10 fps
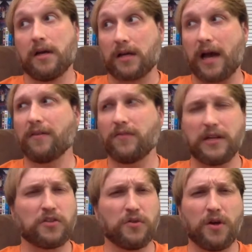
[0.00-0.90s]
kind of
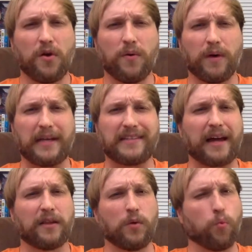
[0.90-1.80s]
lets you know
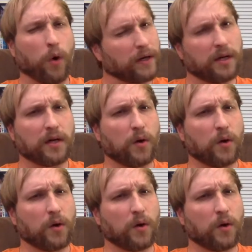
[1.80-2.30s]
exactly what can